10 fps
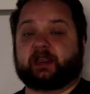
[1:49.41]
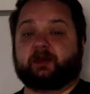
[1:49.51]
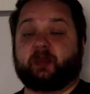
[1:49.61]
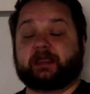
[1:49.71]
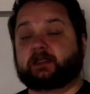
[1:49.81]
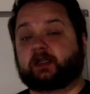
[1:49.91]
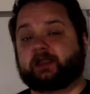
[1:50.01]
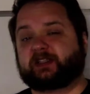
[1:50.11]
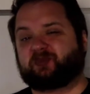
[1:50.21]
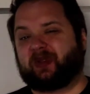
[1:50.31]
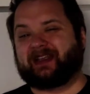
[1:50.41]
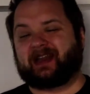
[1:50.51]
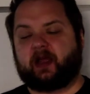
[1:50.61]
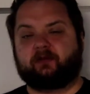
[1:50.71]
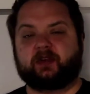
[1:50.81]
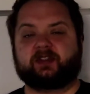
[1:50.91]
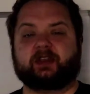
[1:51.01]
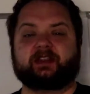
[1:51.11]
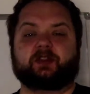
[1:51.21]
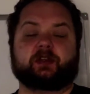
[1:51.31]
I basically explained
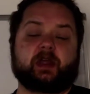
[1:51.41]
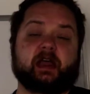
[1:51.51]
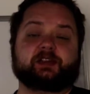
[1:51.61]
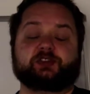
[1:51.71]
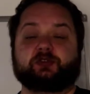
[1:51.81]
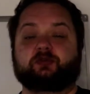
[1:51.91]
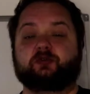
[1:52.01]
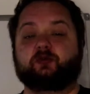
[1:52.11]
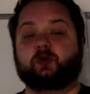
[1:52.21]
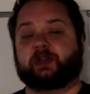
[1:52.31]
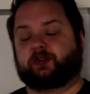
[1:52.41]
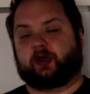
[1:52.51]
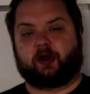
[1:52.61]
everything that has to do with